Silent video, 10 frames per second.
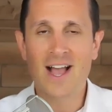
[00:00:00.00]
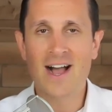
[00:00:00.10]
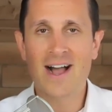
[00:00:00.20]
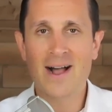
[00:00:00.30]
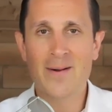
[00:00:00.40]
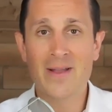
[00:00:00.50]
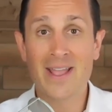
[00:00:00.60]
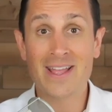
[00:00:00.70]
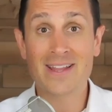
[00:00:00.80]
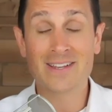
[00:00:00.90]
Um,
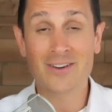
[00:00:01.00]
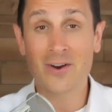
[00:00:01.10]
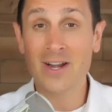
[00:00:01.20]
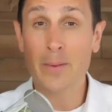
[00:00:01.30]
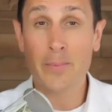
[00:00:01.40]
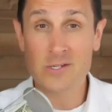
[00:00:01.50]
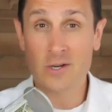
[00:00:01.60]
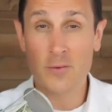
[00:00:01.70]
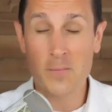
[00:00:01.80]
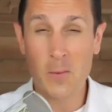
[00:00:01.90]
and creating and
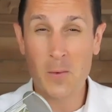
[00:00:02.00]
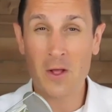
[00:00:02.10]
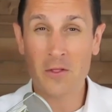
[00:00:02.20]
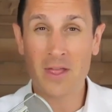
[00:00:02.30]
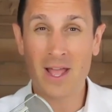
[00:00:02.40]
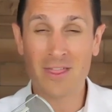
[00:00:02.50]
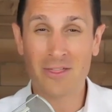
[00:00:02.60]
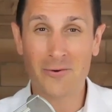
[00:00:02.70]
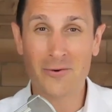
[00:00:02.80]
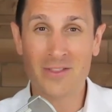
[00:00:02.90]
preserving more wealth
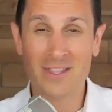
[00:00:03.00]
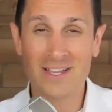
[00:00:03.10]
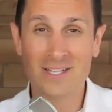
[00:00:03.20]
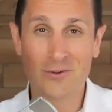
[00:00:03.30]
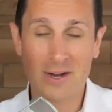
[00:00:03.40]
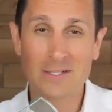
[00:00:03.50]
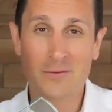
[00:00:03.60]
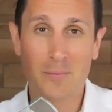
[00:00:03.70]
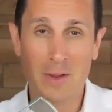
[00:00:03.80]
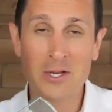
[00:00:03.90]
through the
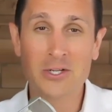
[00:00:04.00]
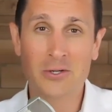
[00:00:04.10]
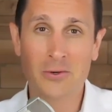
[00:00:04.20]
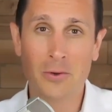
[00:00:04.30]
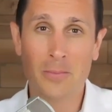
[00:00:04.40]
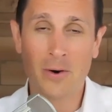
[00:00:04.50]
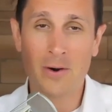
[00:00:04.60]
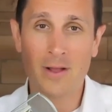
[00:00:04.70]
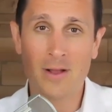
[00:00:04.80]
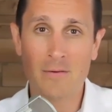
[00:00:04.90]
transformational
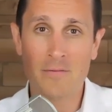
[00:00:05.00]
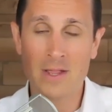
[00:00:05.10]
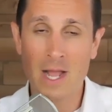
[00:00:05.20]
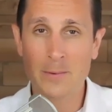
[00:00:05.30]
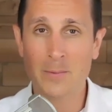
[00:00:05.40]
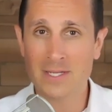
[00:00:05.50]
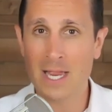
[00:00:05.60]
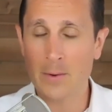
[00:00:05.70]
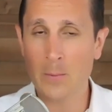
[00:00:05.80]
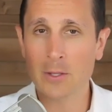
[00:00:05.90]
part of the optimal
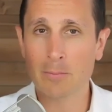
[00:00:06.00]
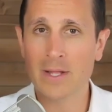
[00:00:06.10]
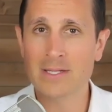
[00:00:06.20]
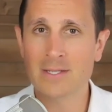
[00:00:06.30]
timing wealth plan.